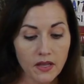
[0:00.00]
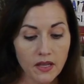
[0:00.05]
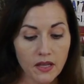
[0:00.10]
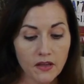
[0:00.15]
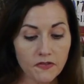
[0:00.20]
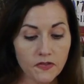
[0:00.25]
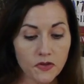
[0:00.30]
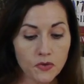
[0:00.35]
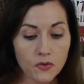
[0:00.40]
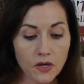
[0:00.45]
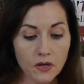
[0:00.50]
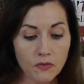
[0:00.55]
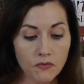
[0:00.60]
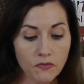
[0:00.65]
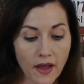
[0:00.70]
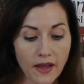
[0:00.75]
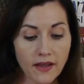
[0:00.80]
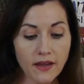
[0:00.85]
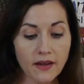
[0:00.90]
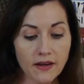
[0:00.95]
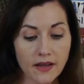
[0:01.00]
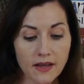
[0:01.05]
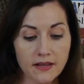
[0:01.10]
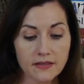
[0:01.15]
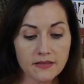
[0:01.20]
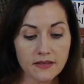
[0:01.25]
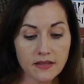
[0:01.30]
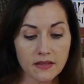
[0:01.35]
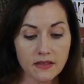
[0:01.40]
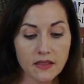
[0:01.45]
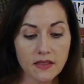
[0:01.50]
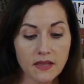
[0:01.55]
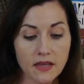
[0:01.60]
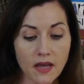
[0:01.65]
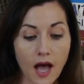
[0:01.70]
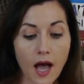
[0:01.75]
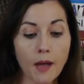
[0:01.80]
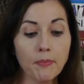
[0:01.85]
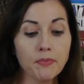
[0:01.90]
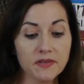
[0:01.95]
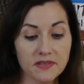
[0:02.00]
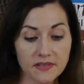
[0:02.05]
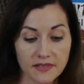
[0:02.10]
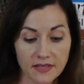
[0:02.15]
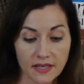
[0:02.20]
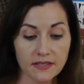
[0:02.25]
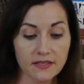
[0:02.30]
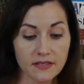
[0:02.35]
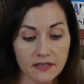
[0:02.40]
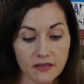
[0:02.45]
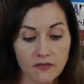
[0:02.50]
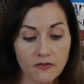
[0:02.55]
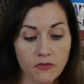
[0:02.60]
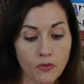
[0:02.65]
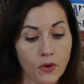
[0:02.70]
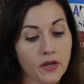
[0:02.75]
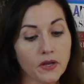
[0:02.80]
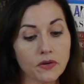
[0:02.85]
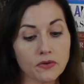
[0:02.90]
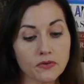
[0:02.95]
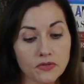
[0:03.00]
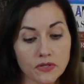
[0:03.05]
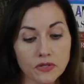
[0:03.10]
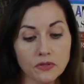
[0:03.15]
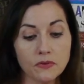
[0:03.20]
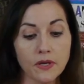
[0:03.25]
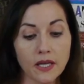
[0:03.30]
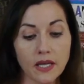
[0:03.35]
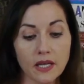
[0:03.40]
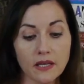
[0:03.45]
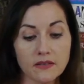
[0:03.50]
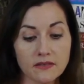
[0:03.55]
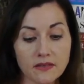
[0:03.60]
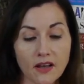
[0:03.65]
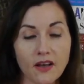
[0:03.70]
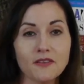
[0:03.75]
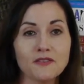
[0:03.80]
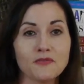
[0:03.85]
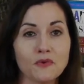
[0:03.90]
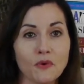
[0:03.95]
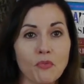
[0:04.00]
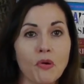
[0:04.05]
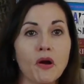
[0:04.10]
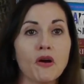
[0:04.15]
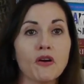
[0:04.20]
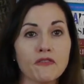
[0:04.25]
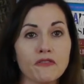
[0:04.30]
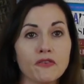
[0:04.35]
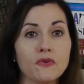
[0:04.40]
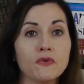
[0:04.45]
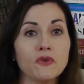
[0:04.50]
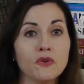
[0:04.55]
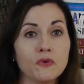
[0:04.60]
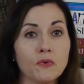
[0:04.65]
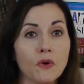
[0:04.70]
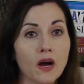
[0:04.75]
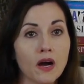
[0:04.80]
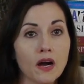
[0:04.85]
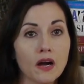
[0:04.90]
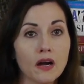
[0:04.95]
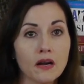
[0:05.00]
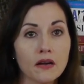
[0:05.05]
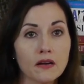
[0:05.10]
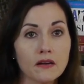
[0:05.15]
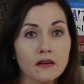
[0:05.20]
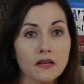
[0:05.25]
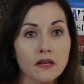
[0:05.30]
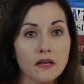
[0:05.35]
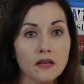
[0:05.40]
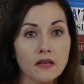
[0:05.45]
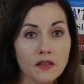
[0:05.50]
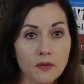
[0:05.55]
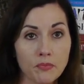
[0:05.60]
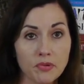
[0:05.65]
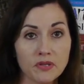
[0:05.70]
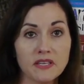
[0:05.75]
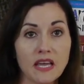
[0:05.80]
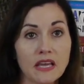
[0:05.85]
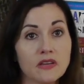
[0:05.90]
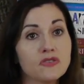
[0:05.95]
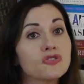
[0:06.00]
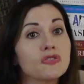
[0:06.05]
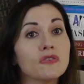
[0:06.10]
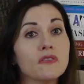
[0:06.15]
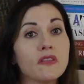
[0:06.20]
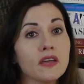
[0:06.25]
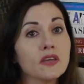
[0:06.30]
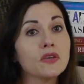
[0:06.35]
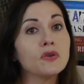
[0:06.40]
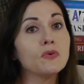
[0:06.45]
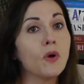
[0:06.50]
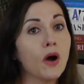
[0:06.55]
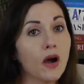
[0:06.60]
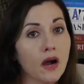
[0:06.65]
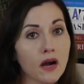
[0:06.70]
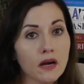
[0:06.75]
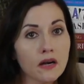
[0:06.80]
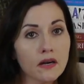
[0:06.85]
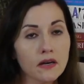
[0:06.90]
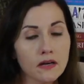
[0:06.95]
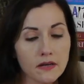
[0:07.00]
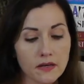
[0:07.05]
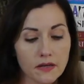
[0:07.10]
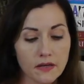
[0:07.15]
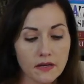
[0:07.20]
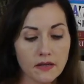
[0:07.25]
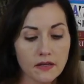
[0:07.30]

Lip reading: If you can recognize that the opposite of what you're doing is also a part of who you are, the potential that you are,